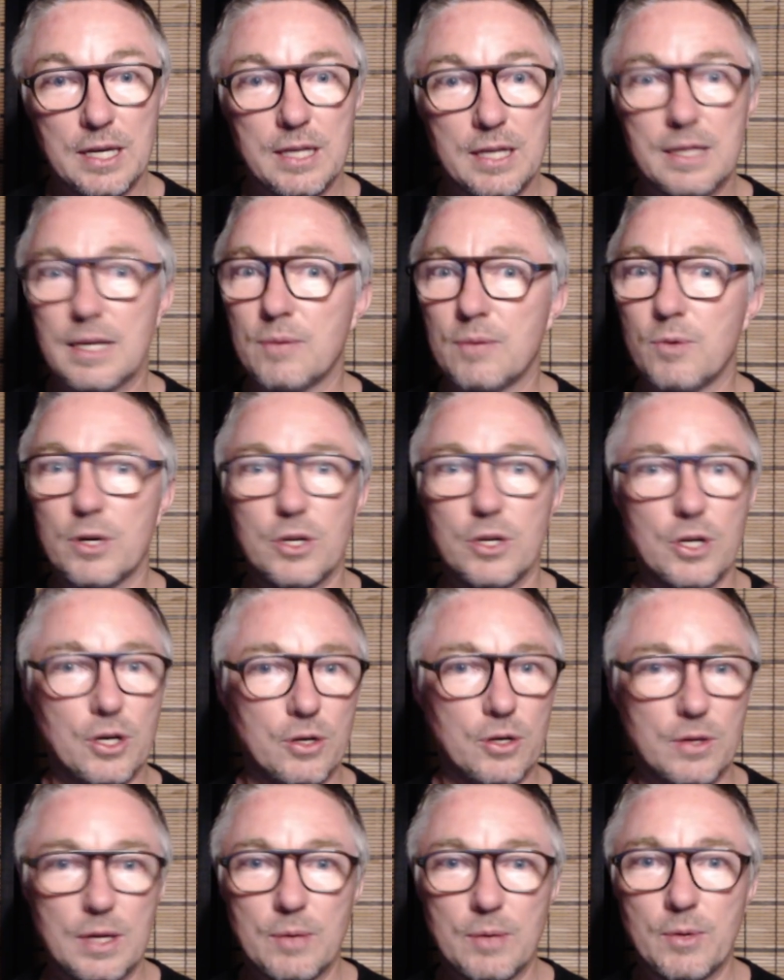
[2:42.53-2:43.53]
They want to
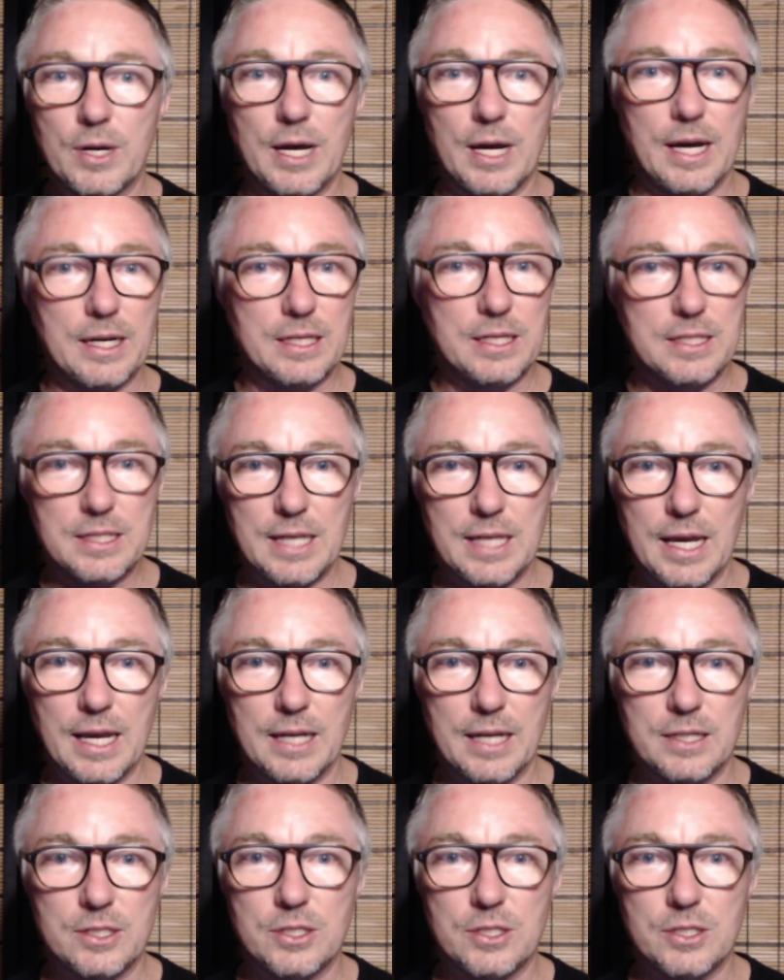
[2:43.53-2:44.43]
know, they want to understand.